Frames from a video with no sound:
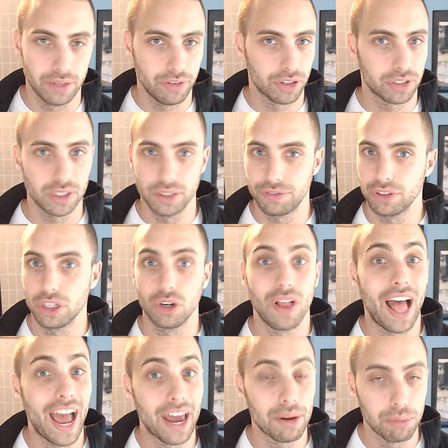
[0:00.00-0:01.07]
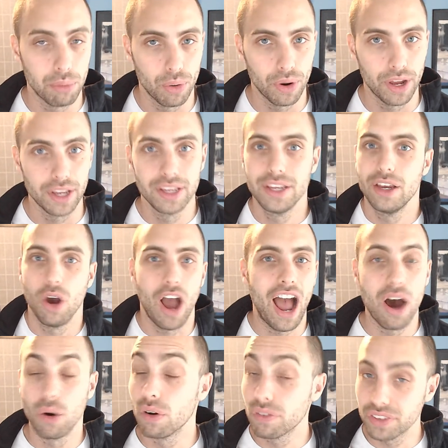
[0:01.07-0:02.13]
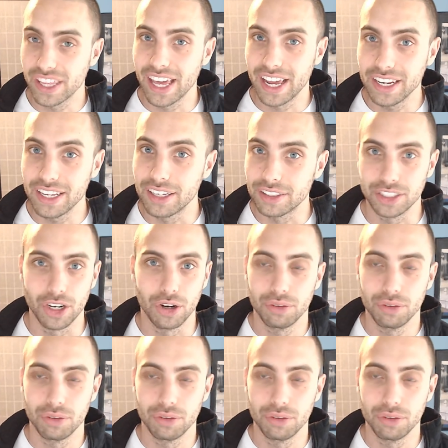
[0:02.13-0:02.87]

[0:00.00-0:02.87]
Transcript: Give yourself a little attaboy, however that is.